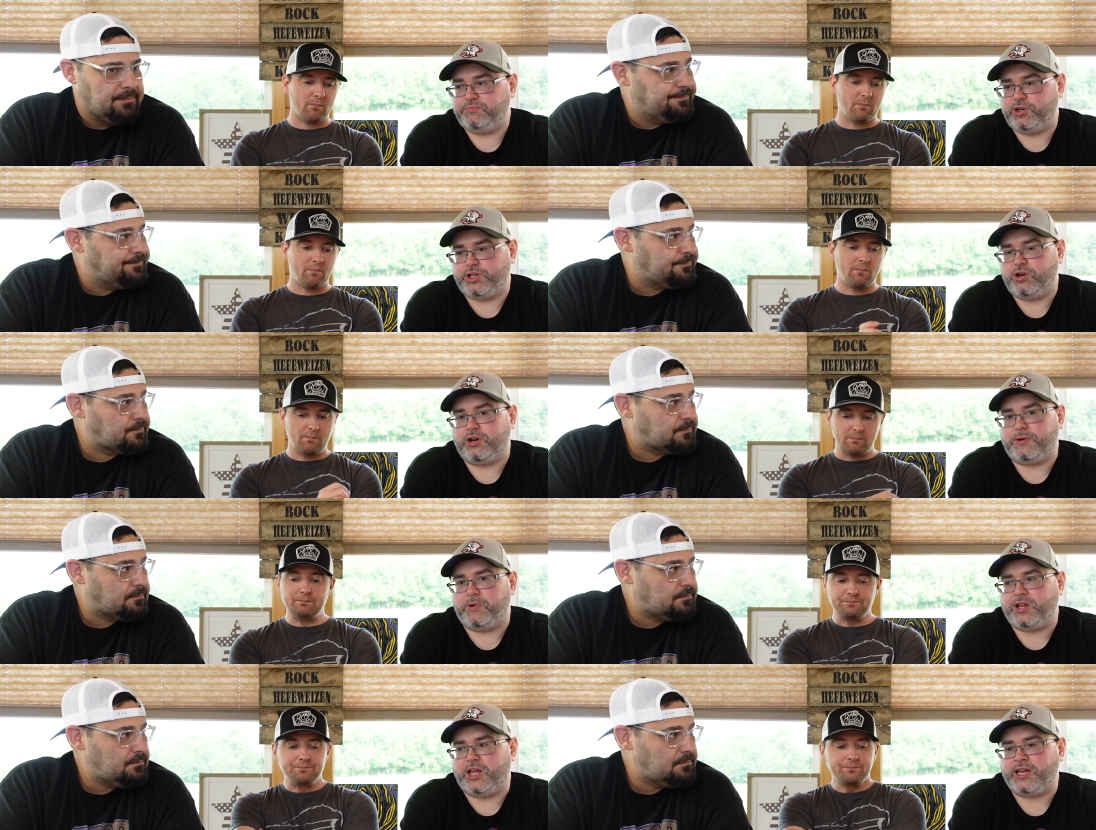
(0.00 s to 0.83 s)
Speaker 1: pretty good,
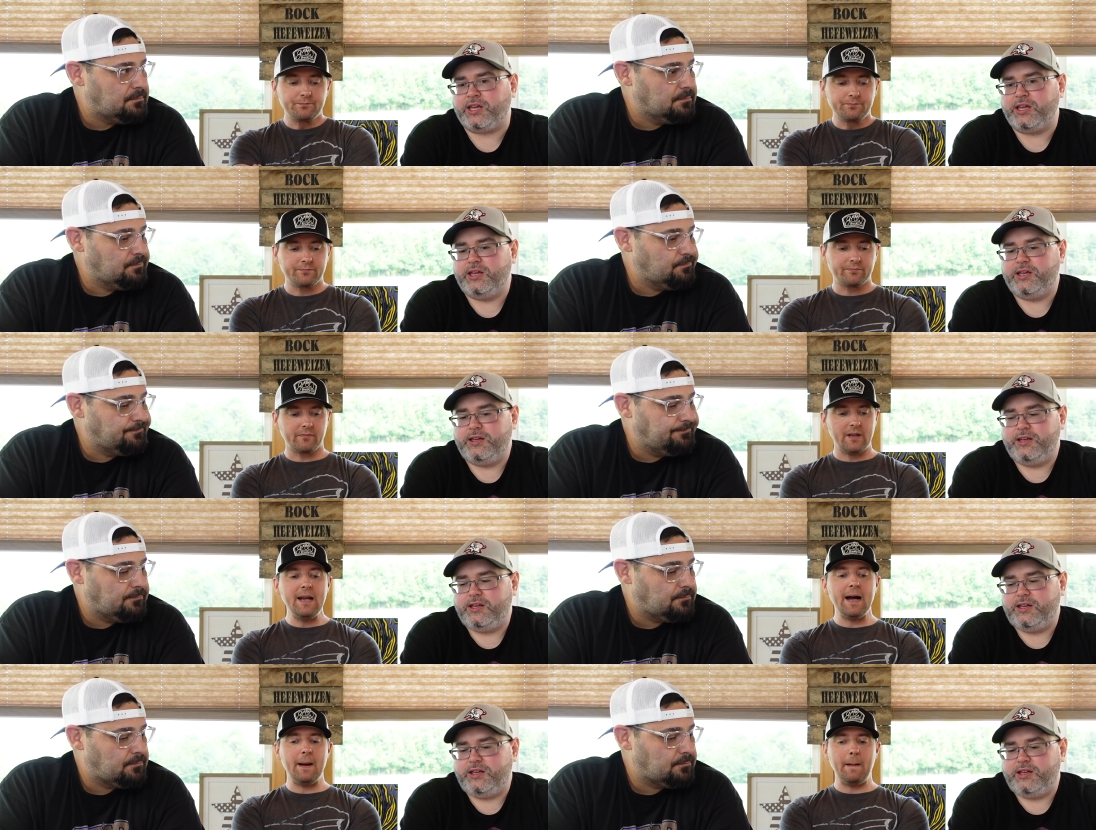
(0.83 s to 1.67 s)
but like,
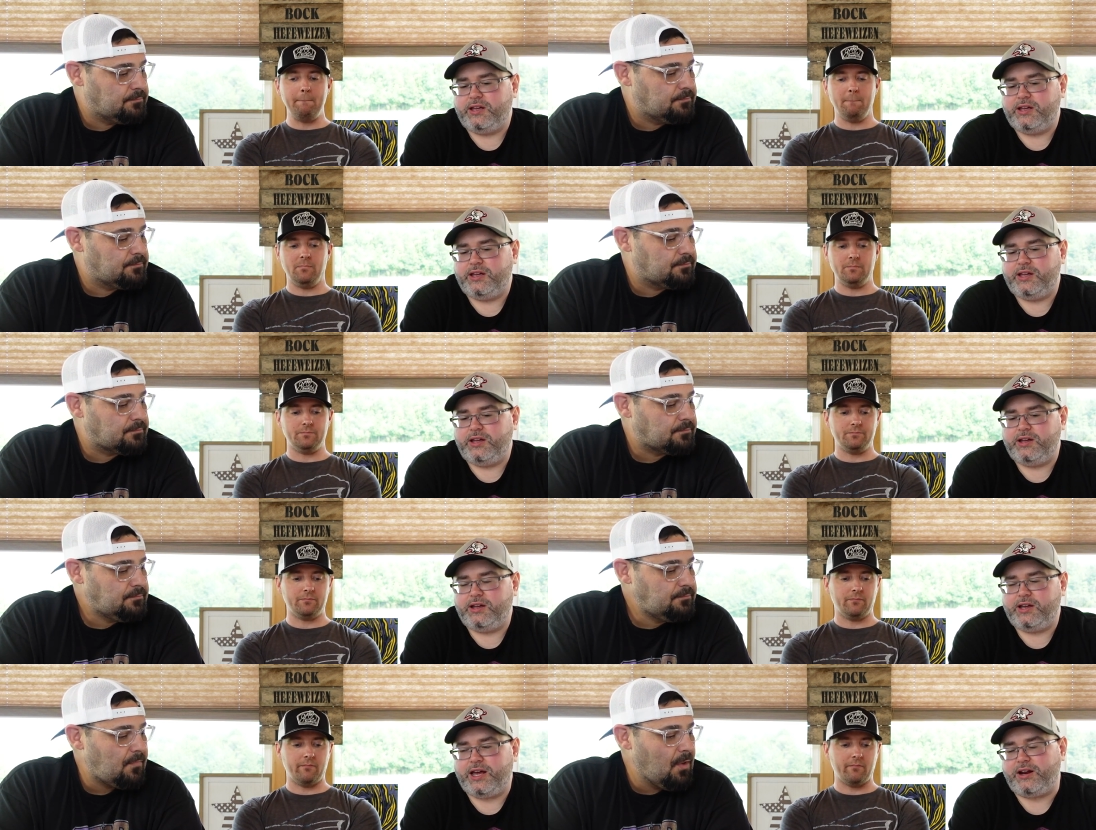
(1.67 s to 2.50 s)
Speaker 2: yeah,
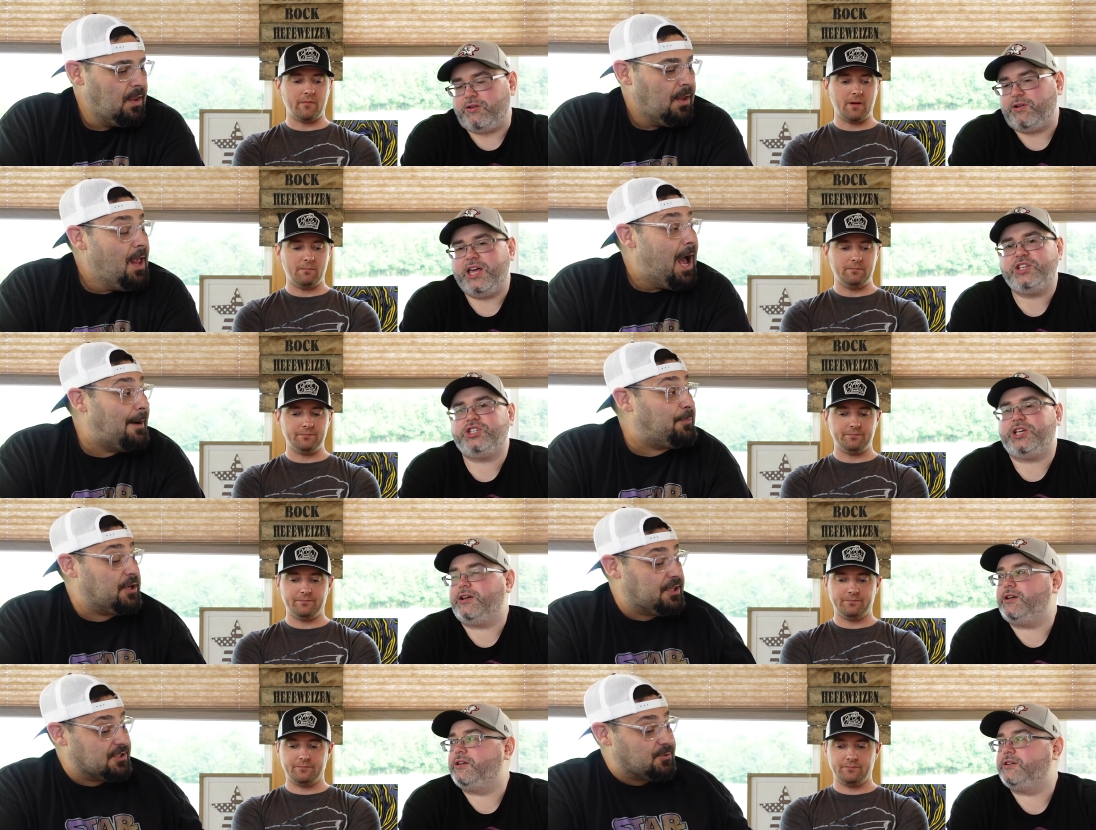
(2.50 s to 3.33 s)
Speaker 1: I don't know.
Speaker 2: It's, I'll
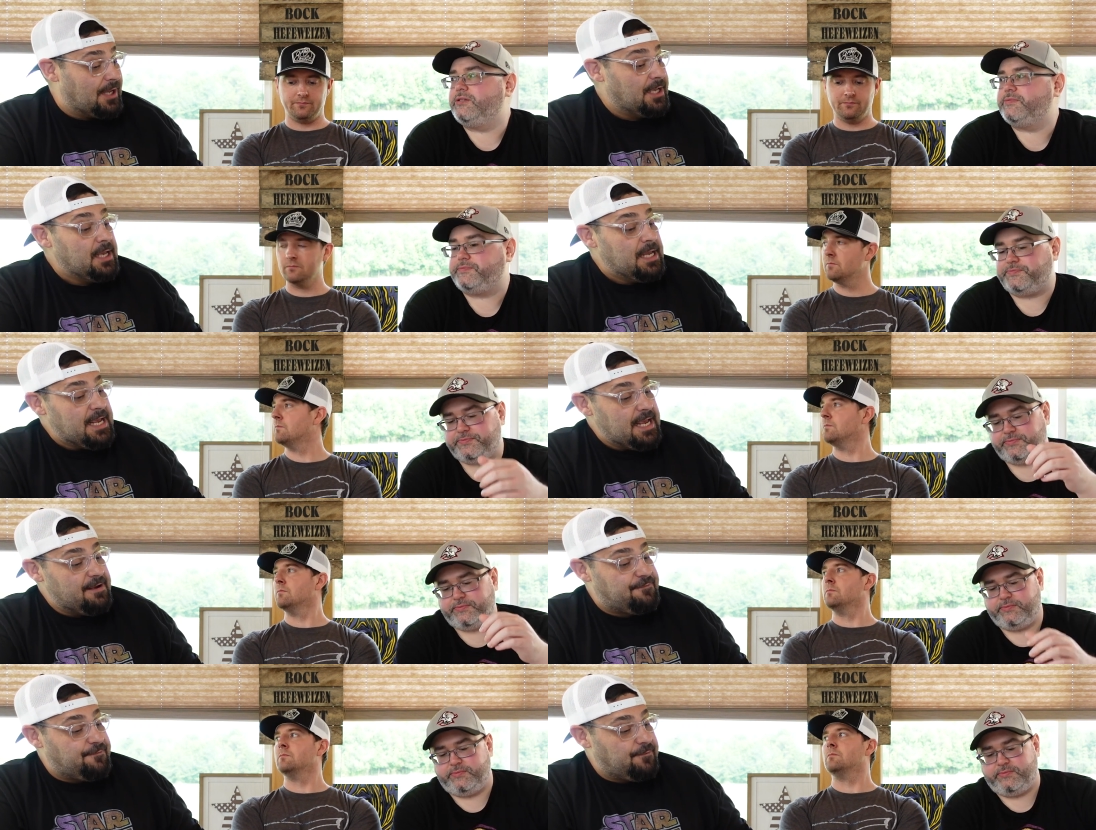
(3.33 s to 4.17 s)
put it this way:
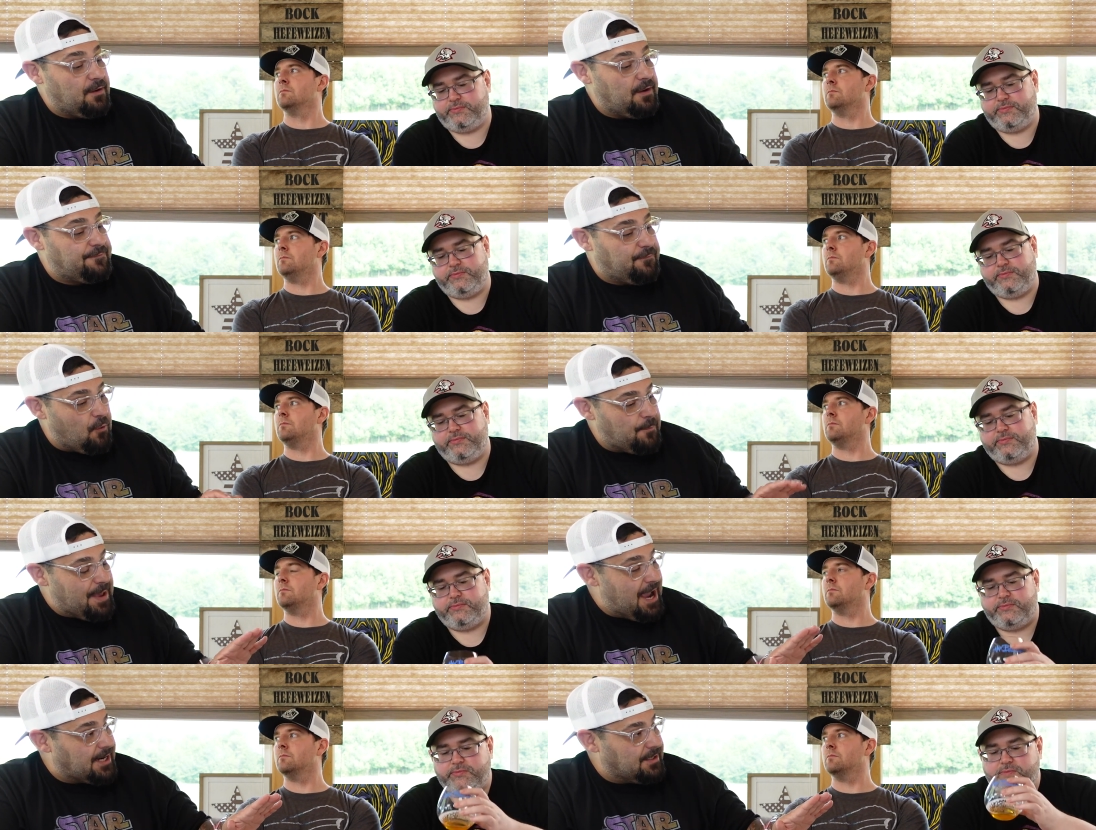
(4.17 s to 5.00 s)
if a
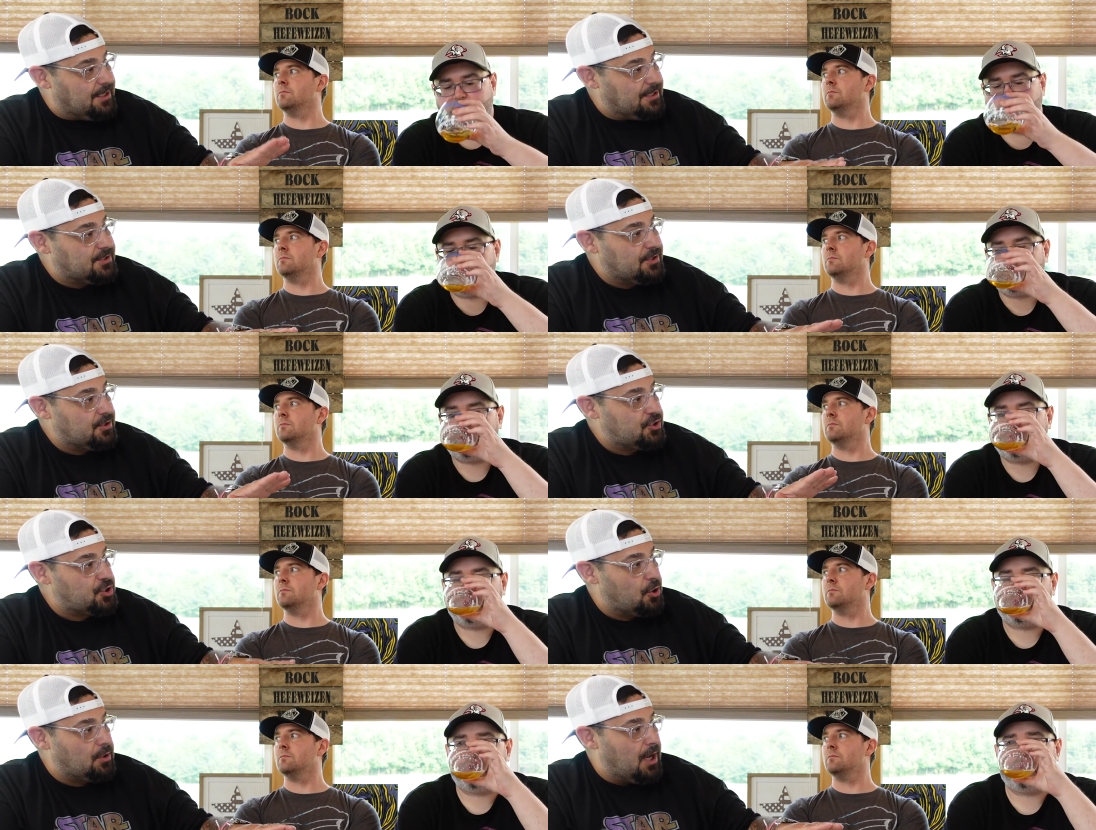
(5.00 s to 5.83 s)
four-pack of this
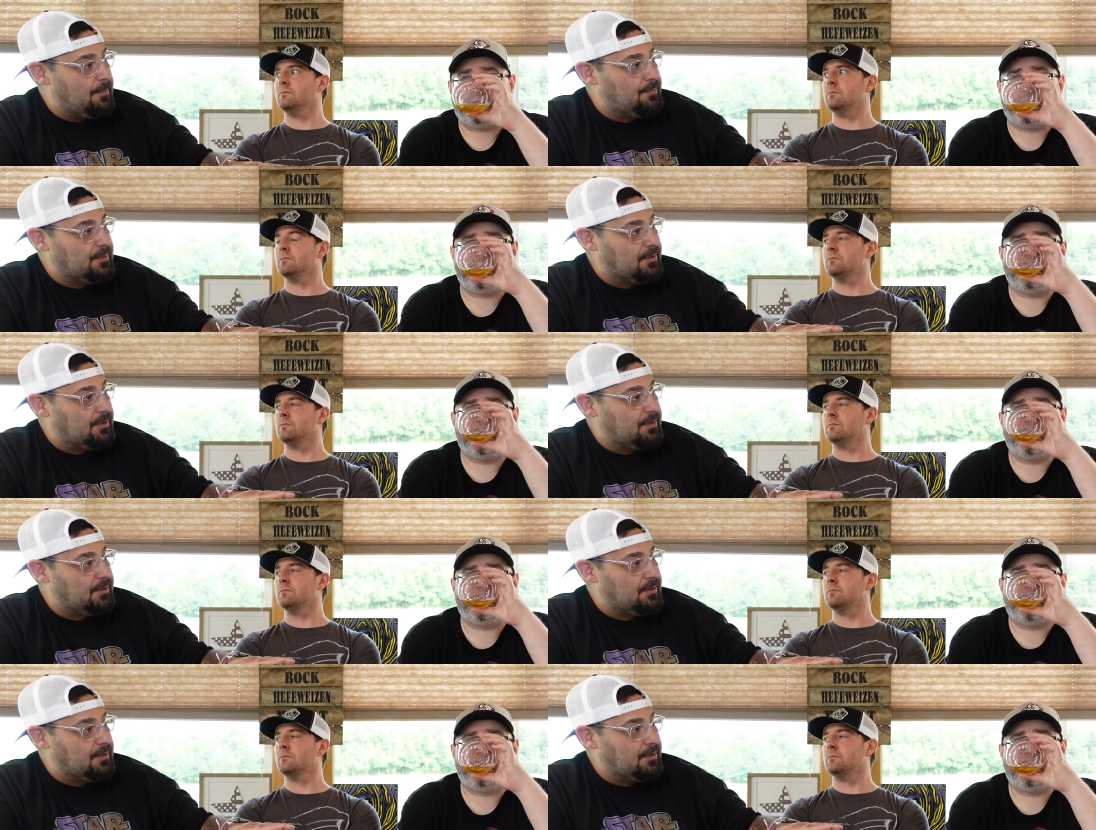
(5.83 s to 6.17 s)
showed up